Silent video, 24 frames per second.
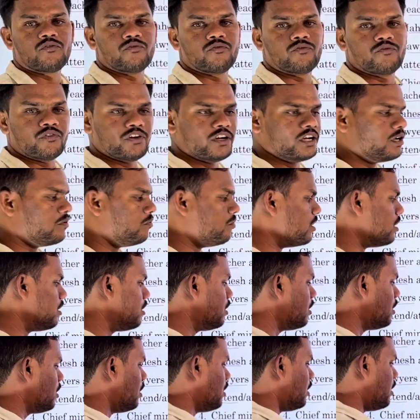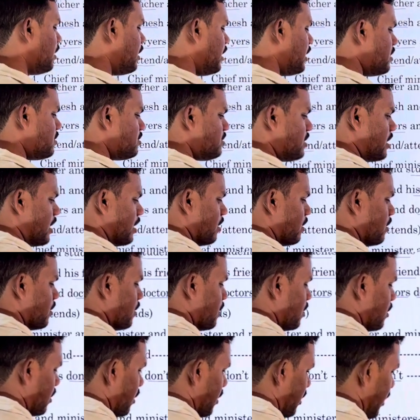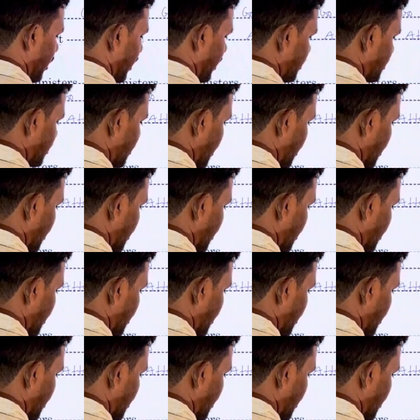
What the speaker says: verb. Understand? Next,